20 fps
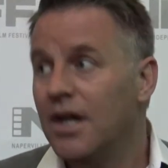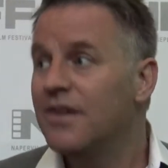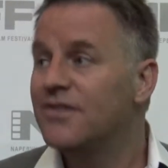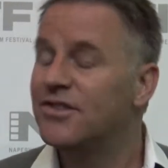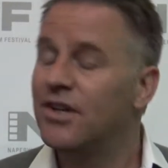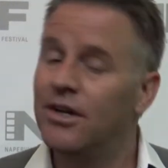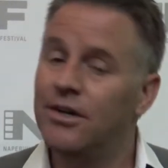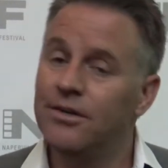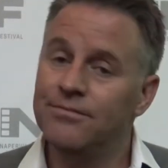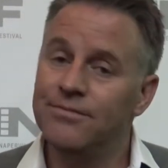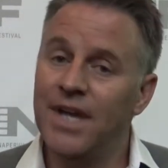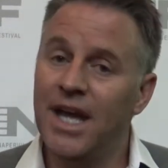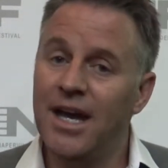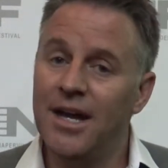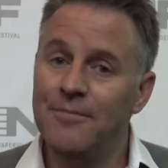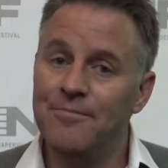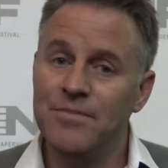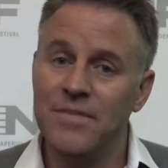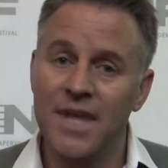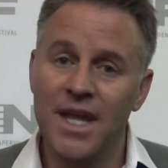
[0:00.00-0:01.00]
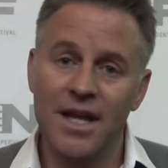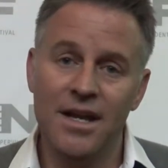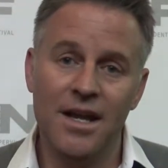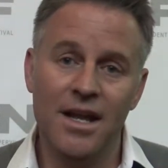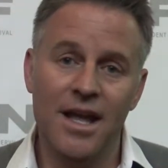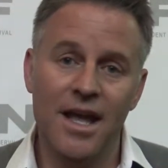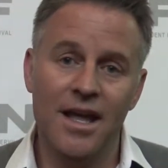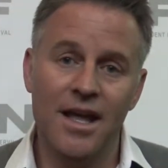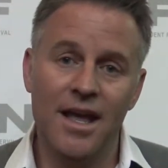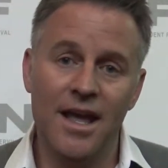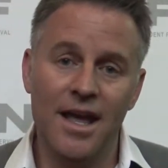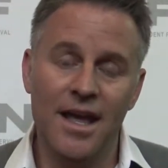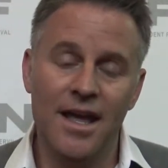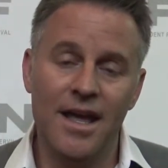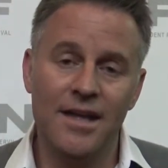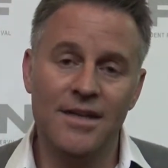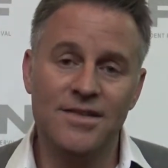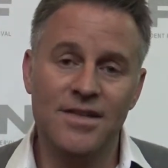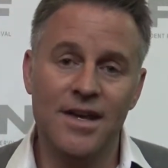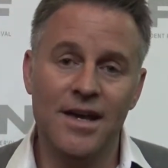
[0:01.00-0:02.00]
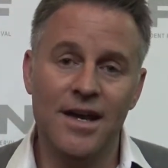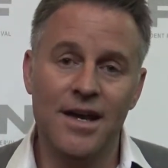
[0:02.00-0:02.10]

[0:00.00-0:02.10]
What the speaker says: So yeah, it's